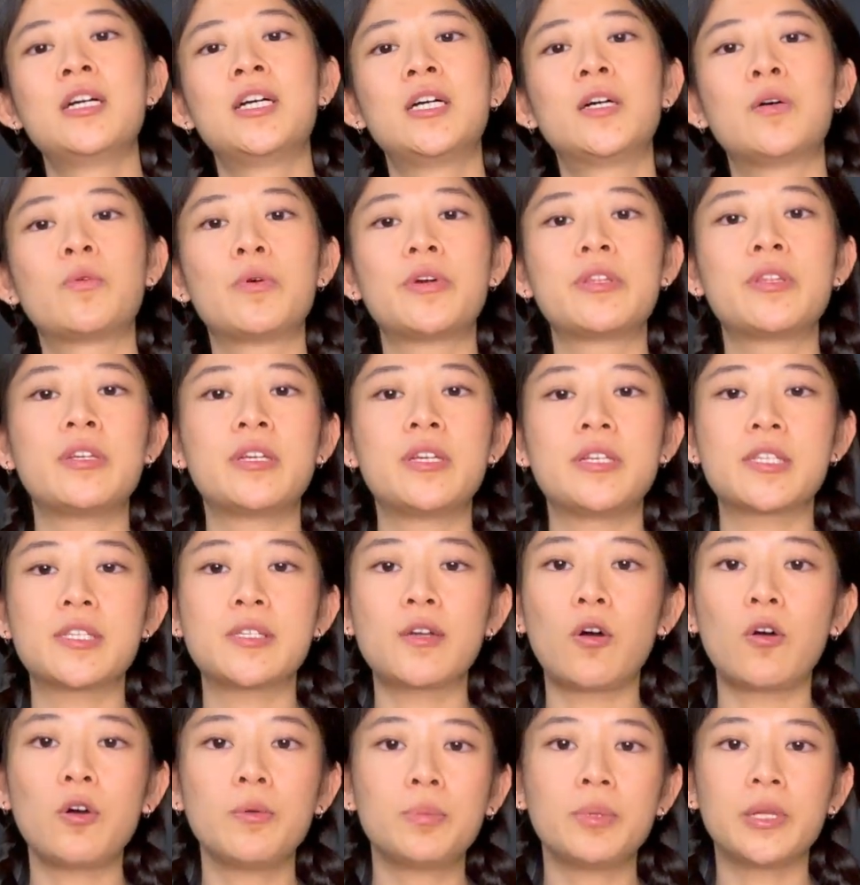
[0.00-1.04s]
When it's
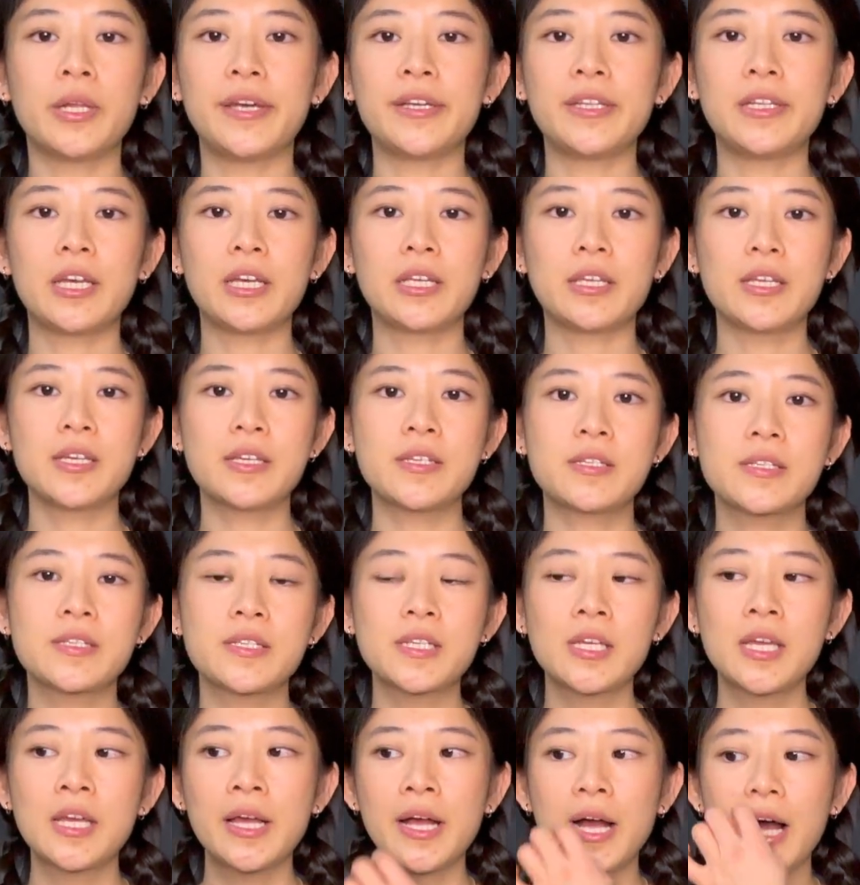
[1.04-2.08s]
all plain like this,
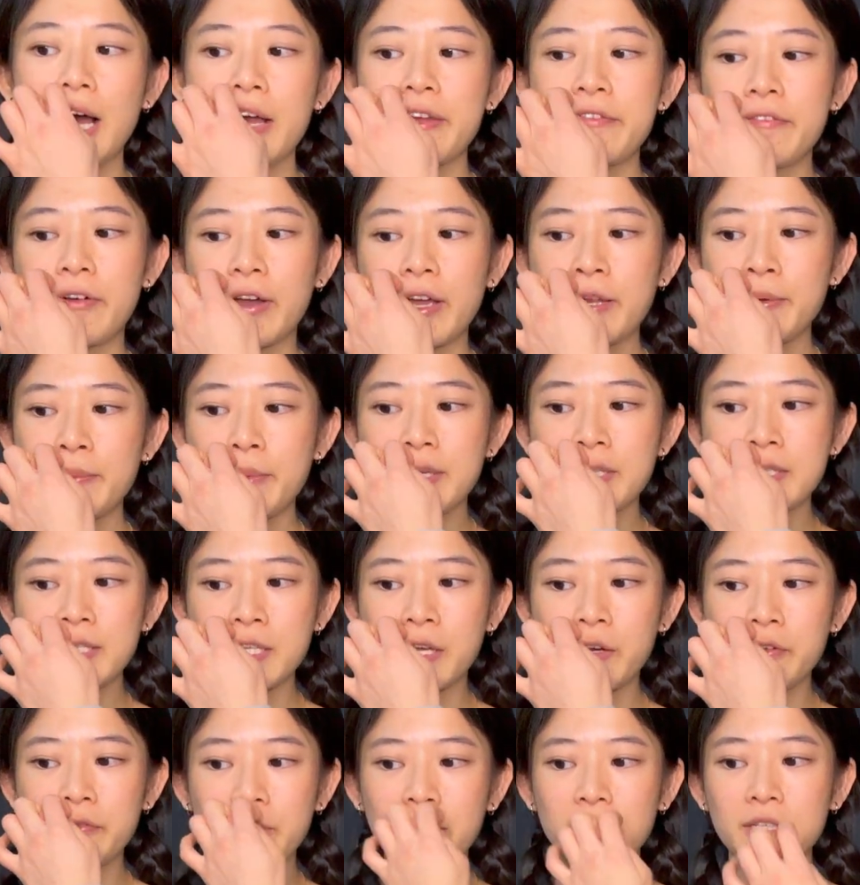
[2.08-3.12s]
I find
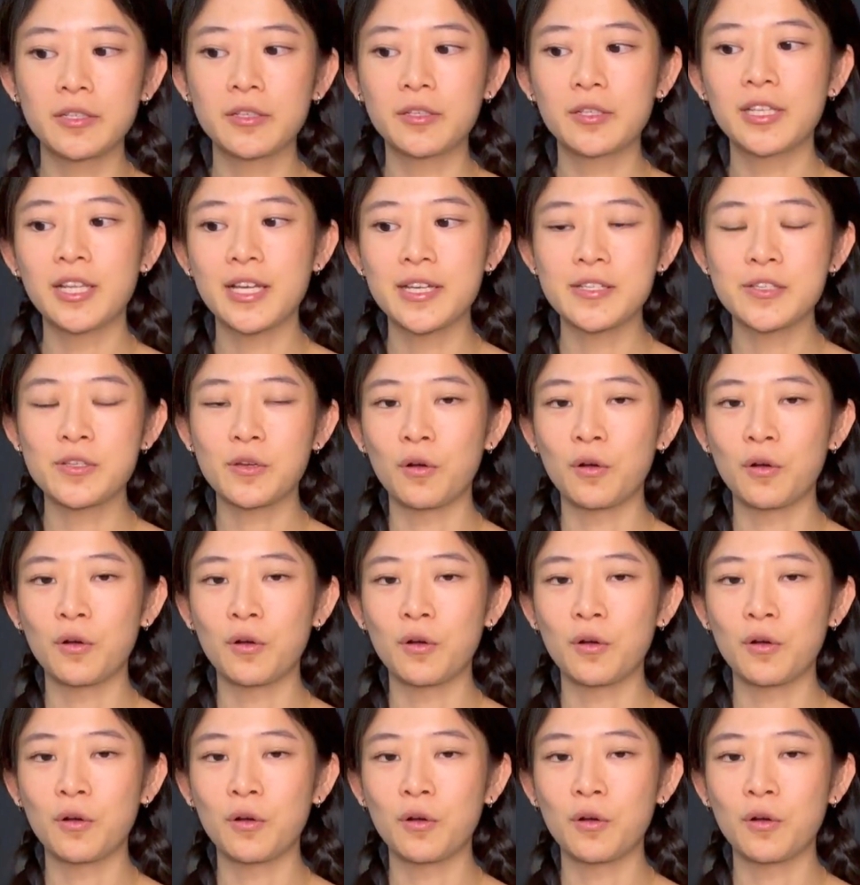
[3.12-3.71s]
myself a little less